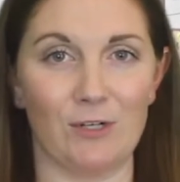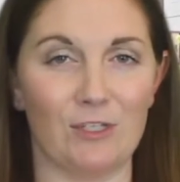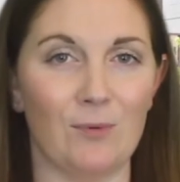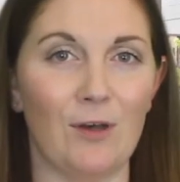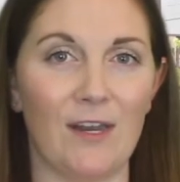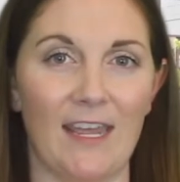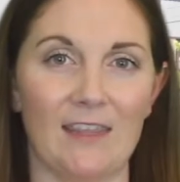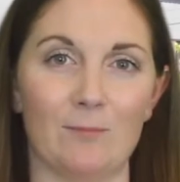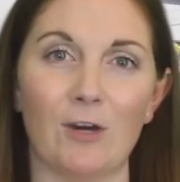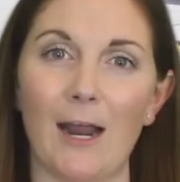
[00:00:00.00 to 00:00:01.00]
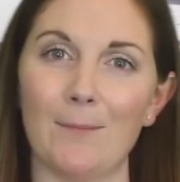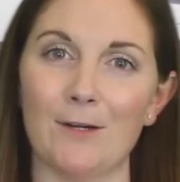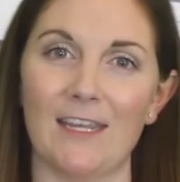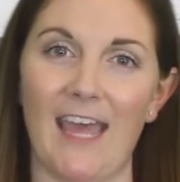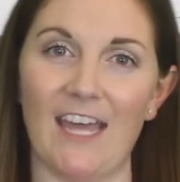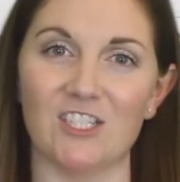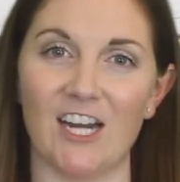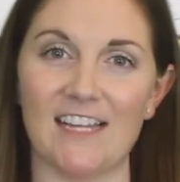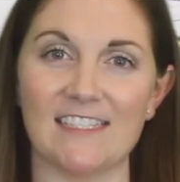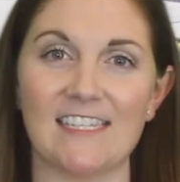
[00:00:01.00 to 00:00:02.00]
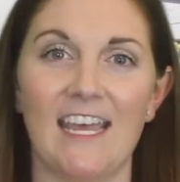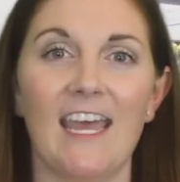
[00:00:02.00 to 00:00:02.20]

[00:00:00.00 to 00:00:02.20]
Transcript: where you put in the property address